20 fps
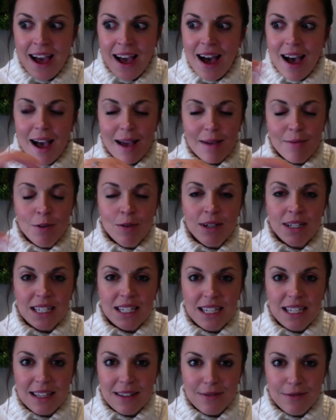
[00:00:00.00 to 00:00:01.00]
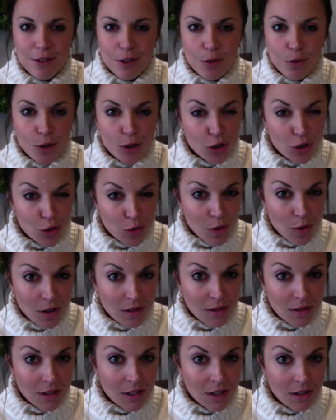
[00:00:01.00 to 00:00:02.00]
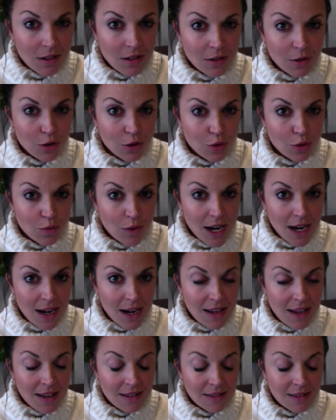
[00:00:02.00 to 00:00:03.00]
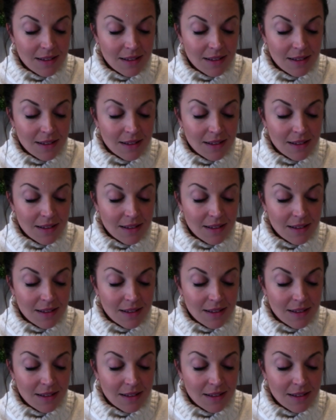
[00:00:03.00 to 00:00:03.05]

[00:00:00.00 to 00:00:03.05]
I'm going to give you a short little training